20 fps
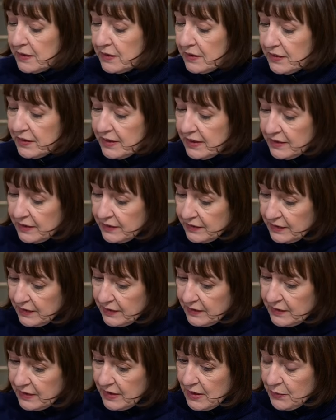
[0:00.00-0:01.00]
that
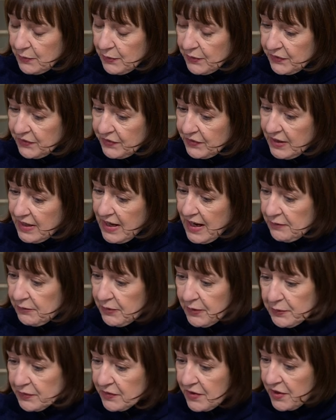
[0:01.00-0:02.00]
it was it,
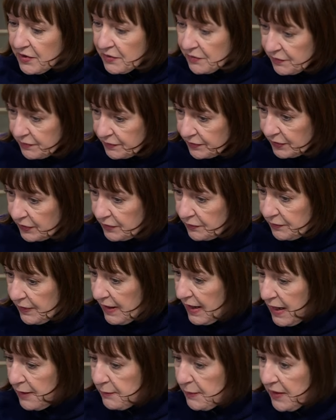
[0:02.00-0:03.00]
it was kind of full of
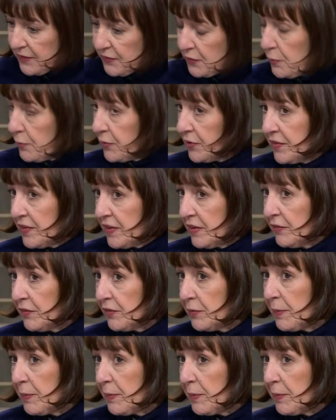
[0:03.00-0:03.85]
Hamas operatives,